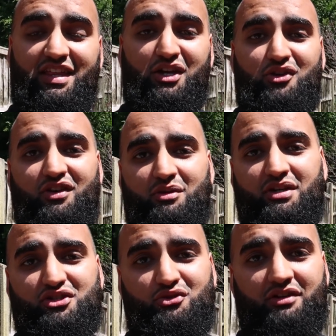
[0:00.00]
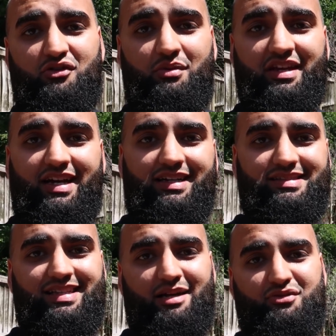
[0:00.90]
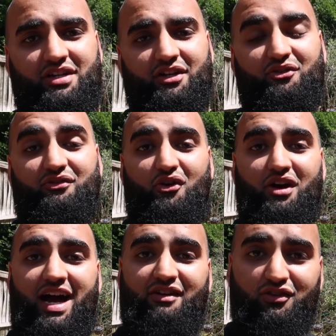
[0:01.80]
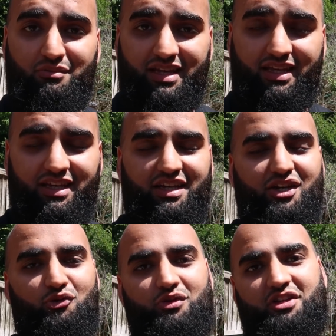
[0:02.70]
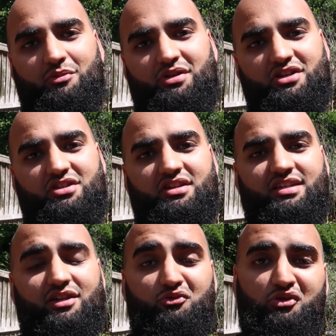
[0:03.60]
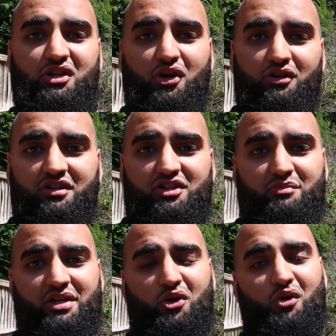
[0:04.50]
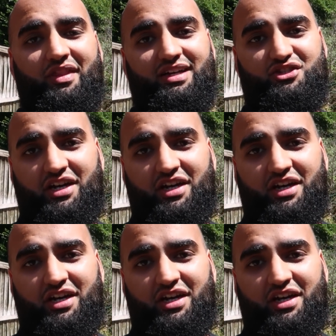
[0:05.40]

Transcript: thank you very much to everybody at Islam Channel for having me. Really appreciate it. Really honoured to be on that